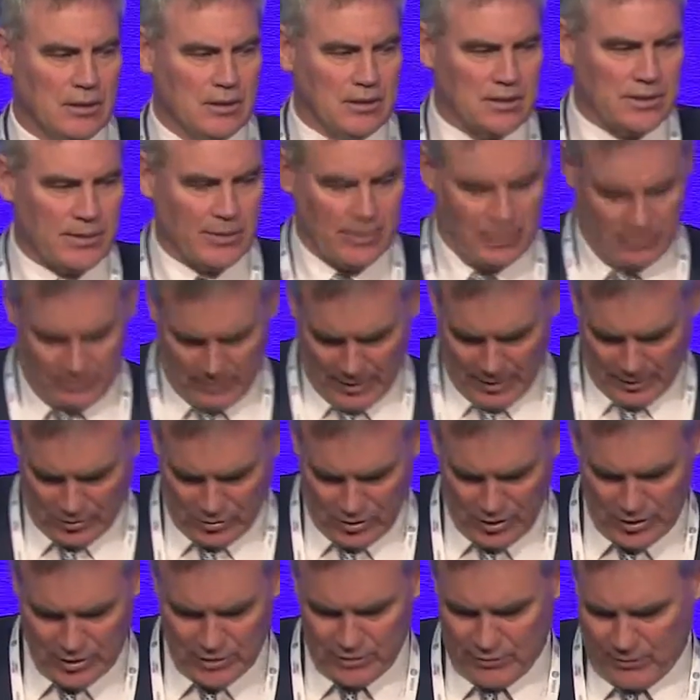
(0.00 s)
So, our
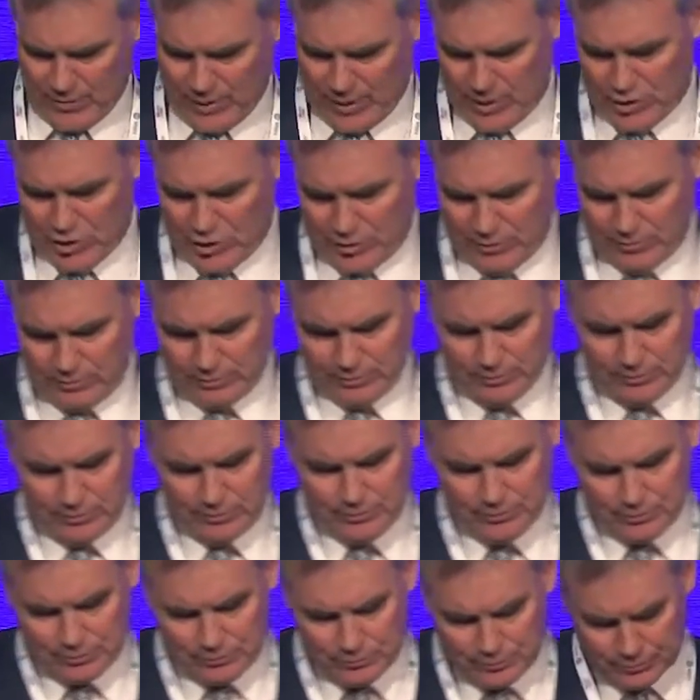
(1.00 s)

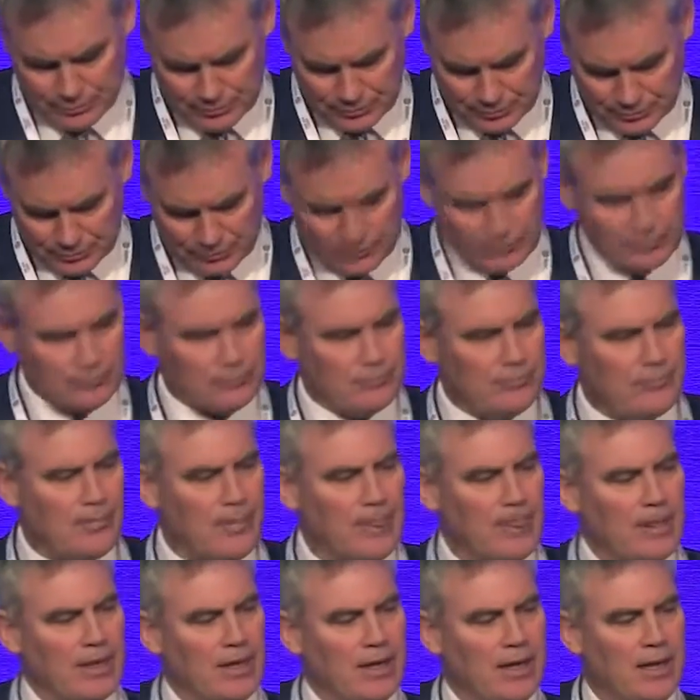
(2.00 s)
transformation
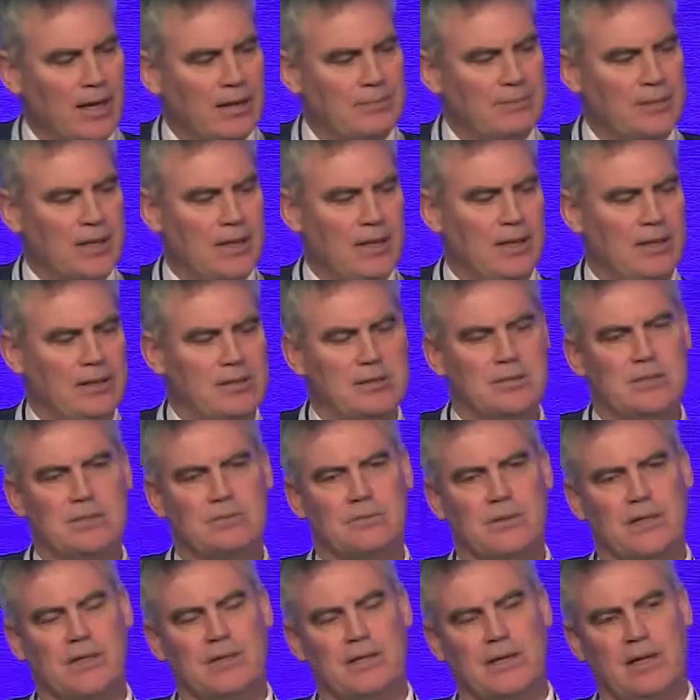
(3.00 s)
um, ahead,
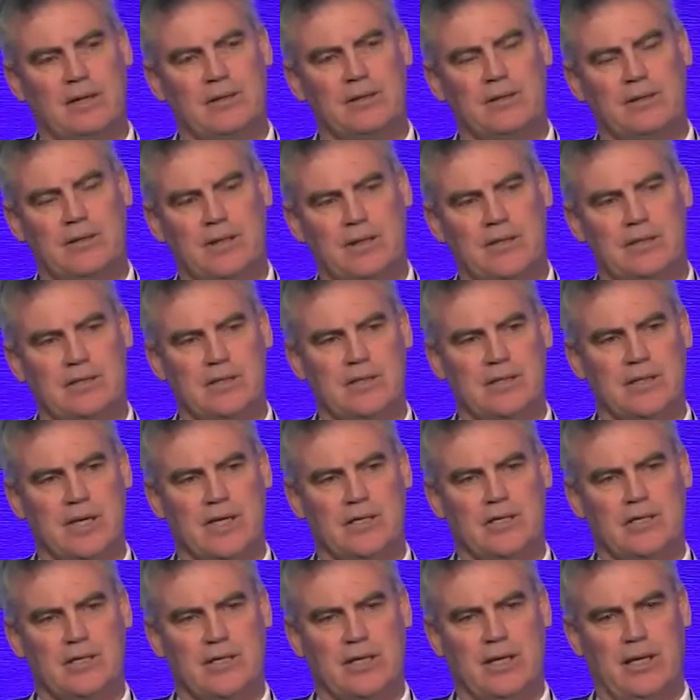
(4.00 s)
one of the other things is
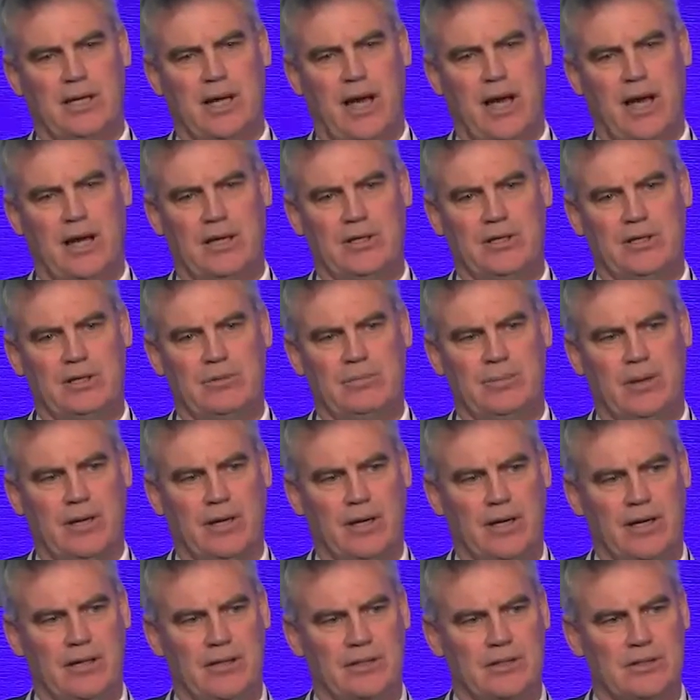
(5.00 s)
actually how do you
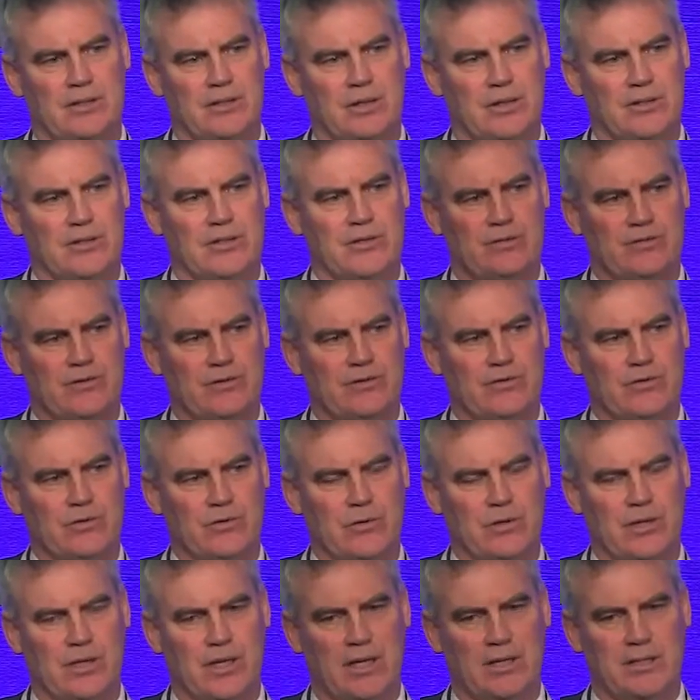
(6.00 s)
bind lots of
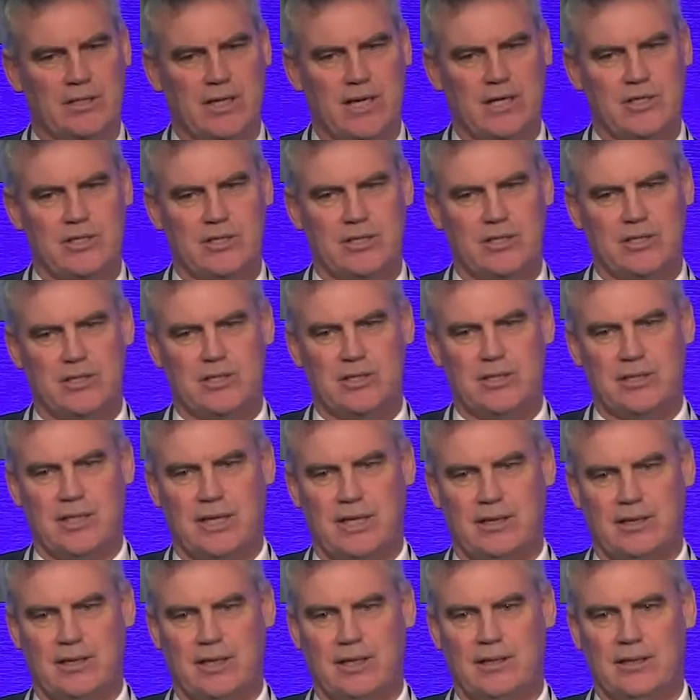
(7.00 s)
different organisations
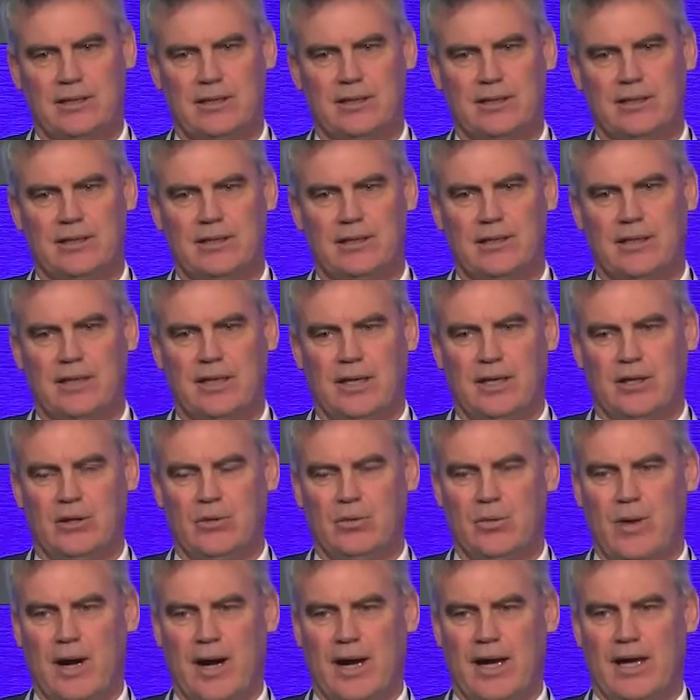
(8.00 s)
together in
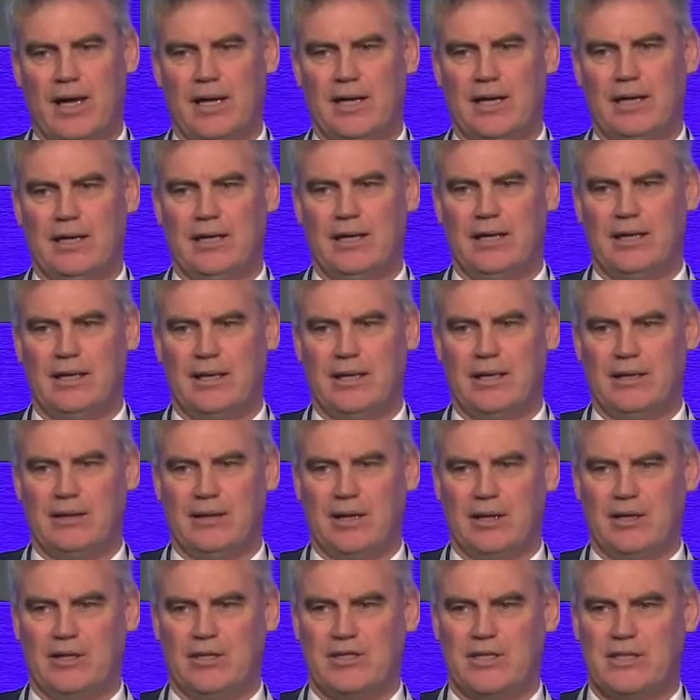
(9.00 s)
a way
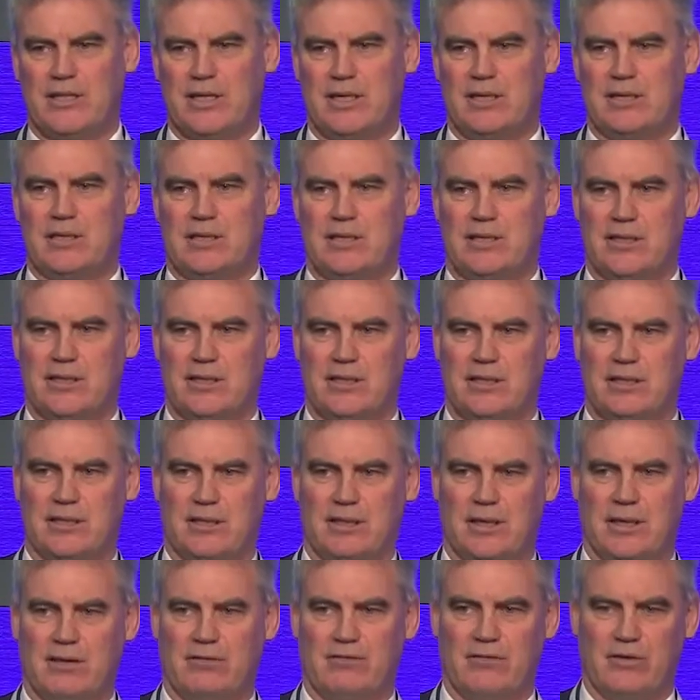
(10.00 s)
that are centred
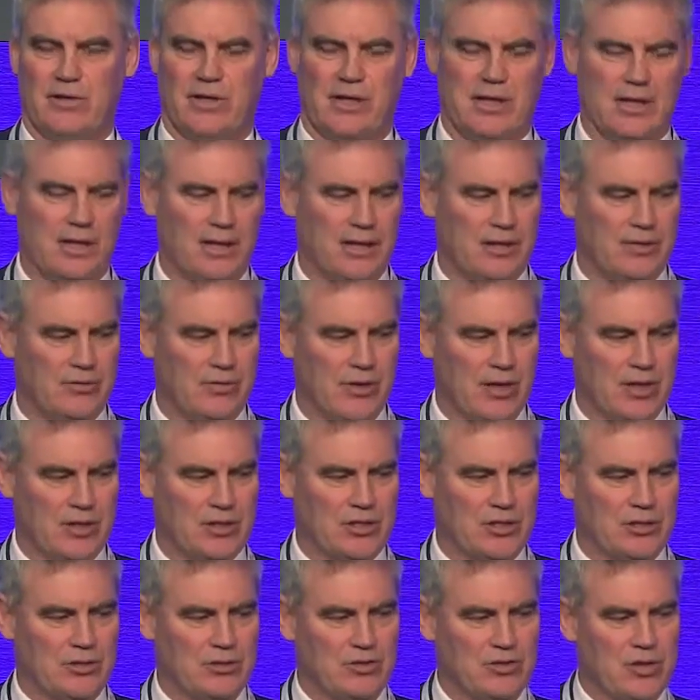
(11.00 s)
in a very clear
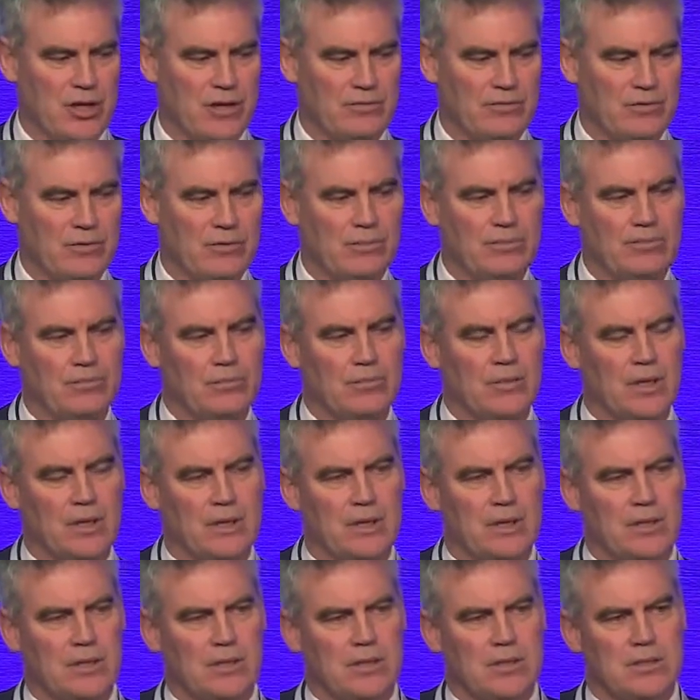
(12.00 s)
direction of travel.
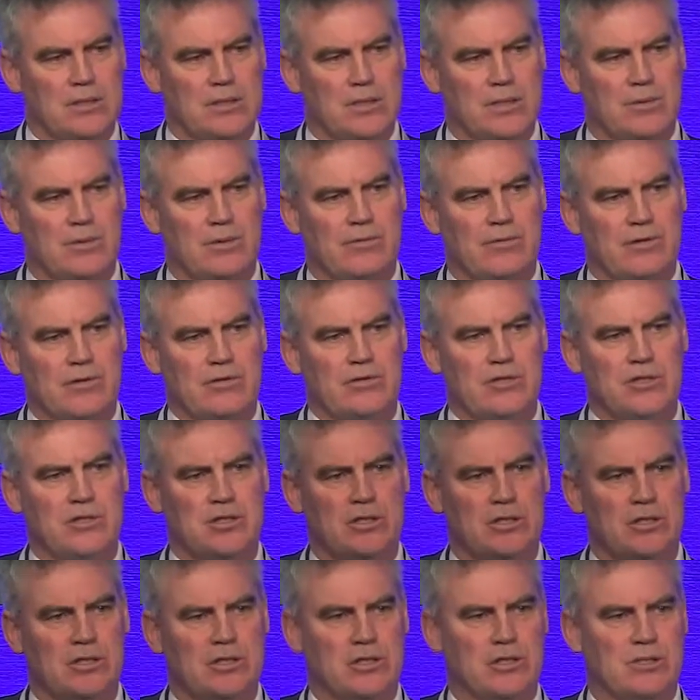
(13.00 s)
So, we've
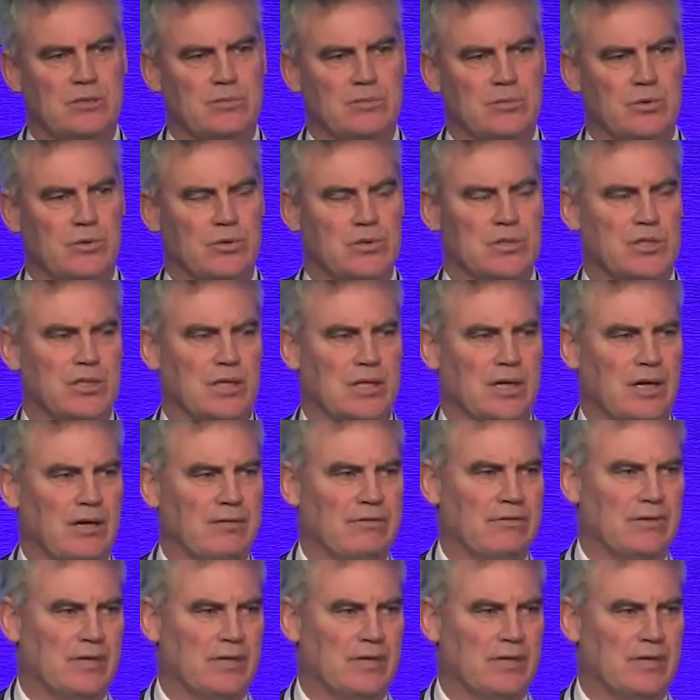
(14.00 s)
introduced and brought to life